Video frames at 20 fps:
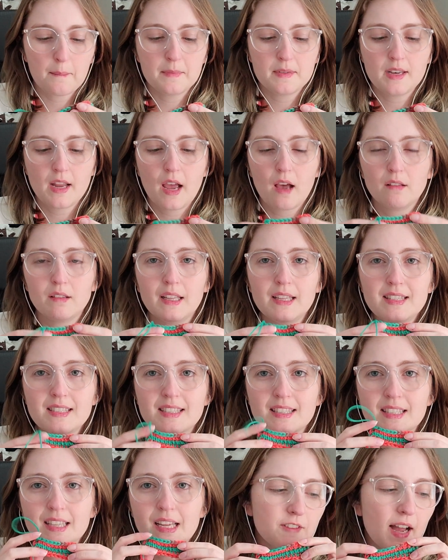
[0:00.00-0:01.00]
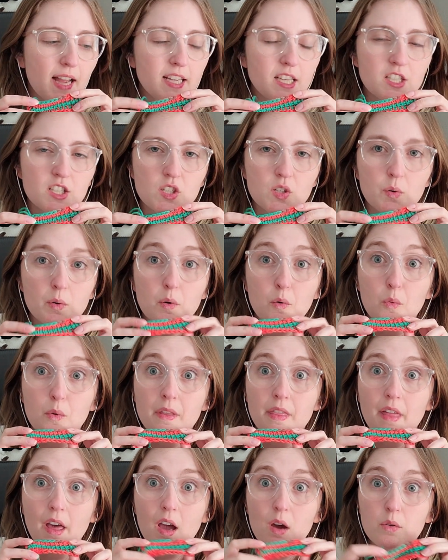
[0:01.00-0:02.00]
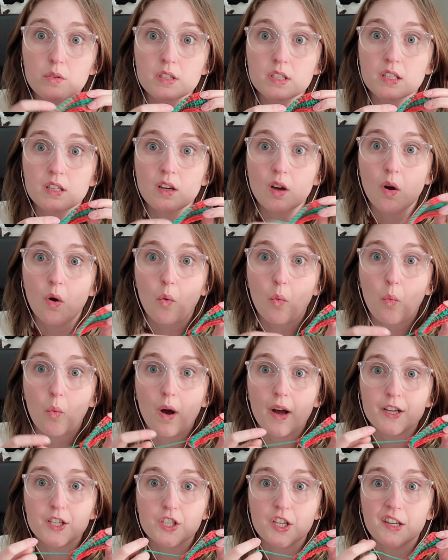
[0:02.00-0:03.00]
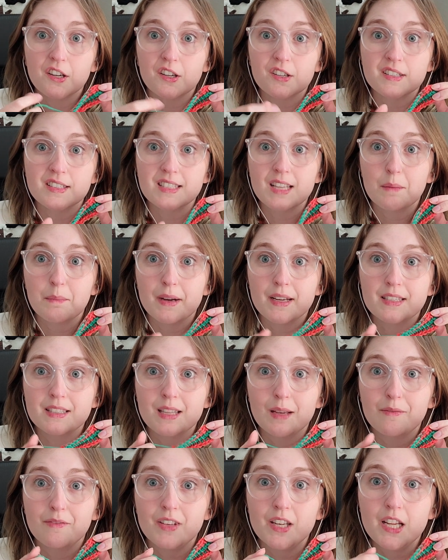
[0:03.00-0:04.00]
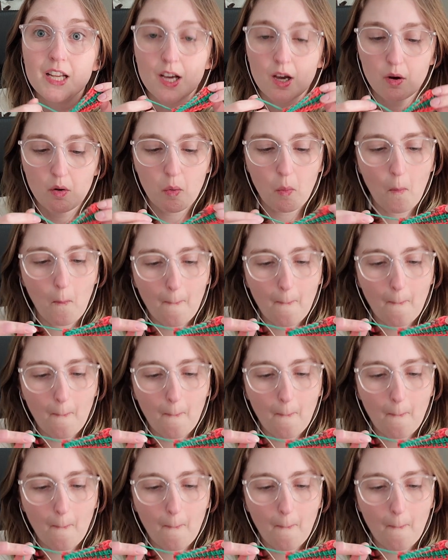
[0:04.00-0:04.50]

Now let's see if I can do it without watching her step-by-step video.